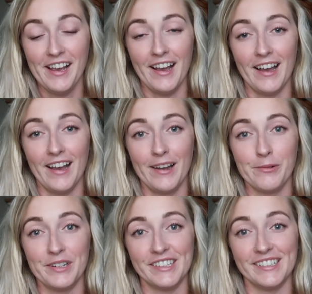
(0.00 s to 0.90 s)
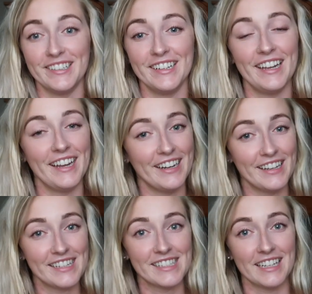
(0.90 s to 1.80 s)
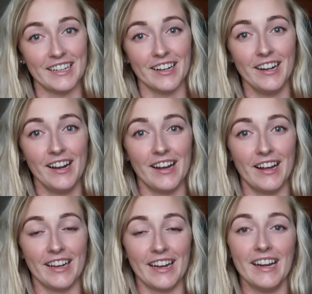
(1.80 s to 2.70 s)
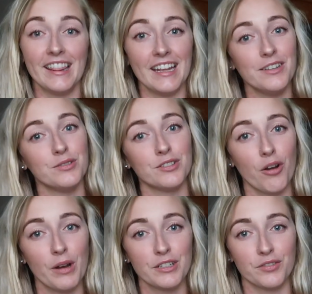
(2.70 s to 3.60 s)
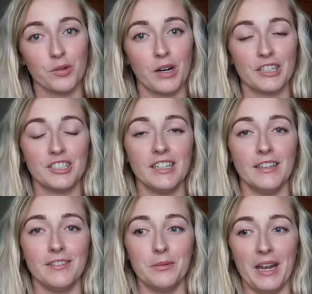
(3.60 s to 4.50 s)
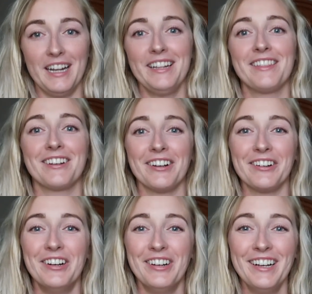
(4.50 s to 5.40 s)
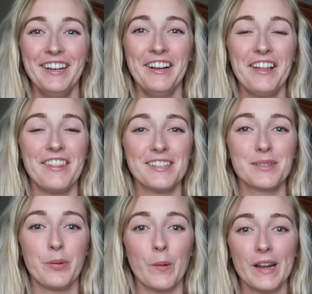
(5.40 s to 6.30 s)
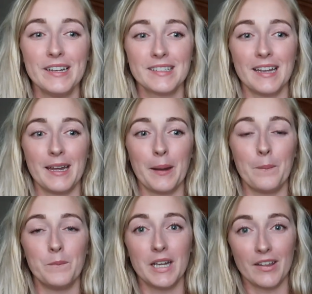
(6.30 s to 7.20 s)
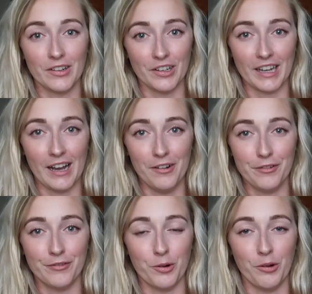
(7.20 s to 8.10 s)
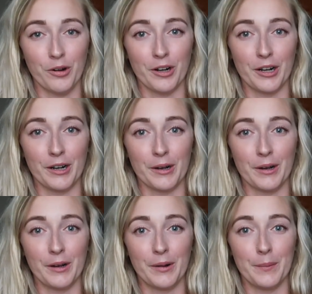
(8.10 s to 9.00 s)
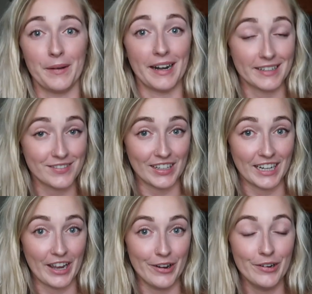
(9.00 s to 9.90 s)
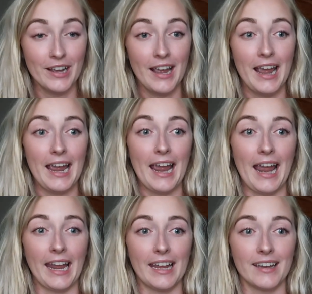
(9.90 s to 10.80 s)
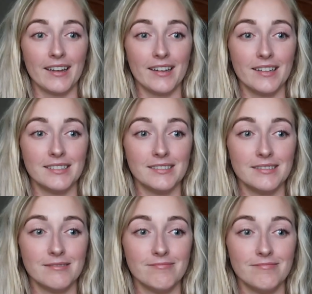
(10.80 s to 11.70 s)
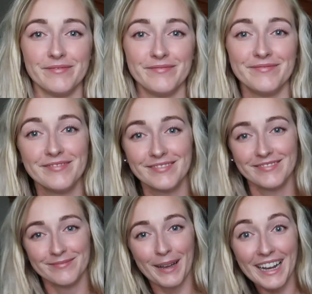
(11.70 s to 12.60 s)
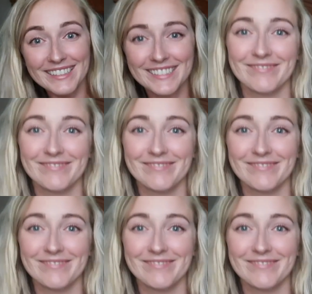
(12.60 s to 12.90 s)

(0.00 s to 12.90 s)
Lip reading: I will end this here. Again, thank you so much for watching if you made it through this point, and be on the lookout for my next video. And bye guys.